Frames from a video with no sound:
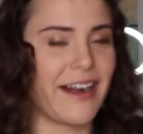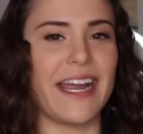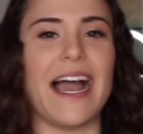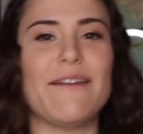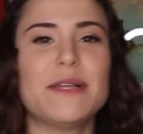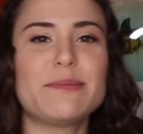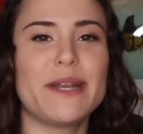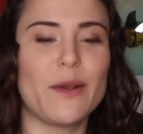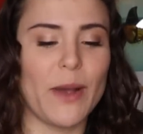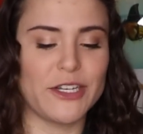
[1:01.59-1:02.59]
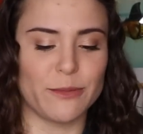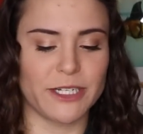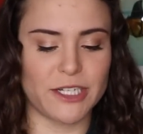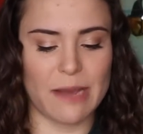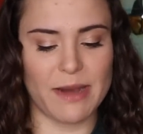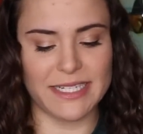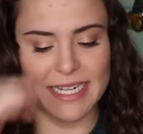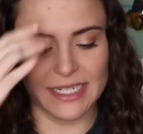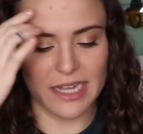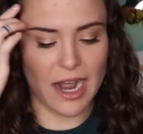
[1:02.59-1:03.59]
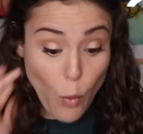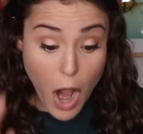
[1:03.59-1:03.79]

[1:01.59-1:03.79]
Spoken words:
Alright, I've been spending way too much time on TikTok.